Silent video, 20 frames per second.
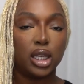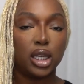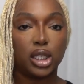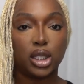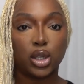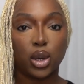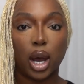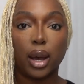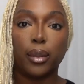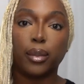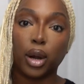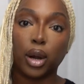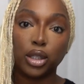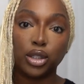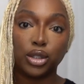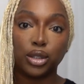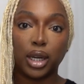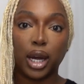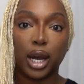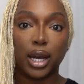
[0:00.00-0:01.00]
so I
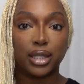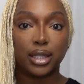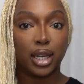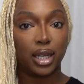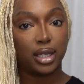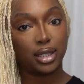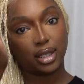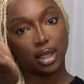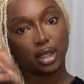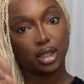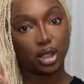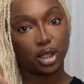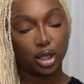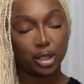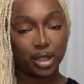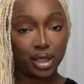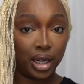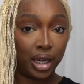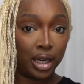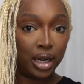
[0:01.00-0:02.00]
brought you guys a
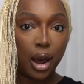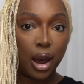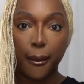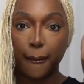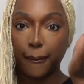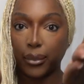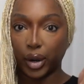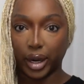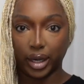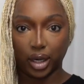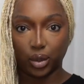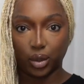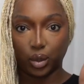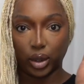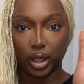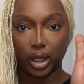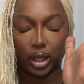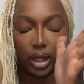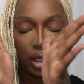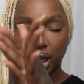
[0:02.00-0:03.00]
613 braided
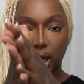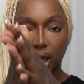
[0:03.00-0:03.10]
wig.